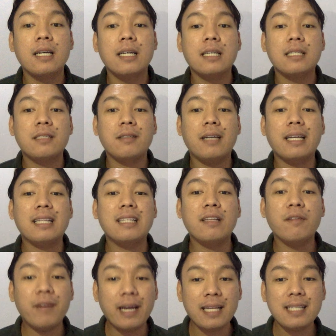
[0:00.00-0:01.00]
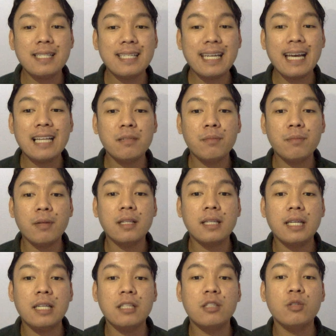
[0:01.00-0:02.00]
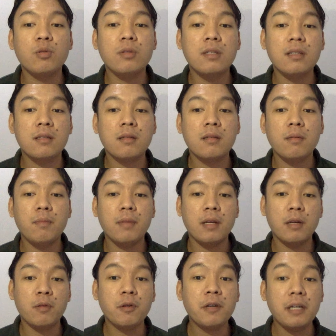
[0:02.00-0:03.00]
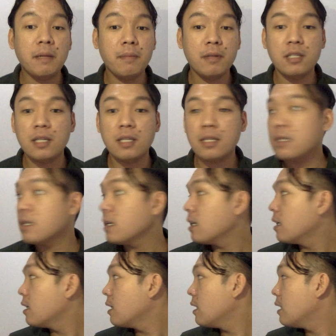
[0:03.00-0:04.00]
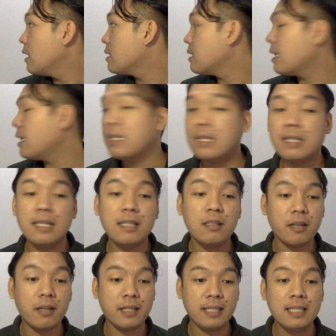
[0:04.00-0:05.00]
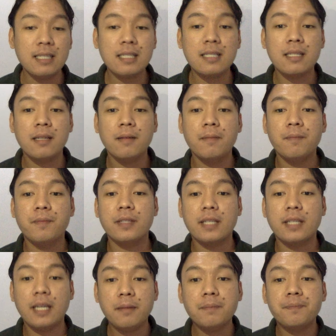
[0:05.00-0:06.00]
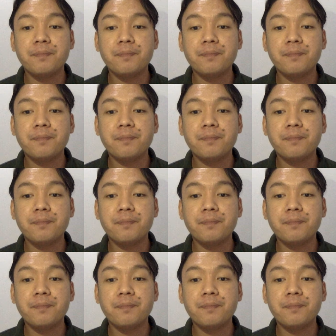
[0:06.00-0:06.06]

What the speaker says: So it divides the animal into these mirror images, let's say the nidarians, okay?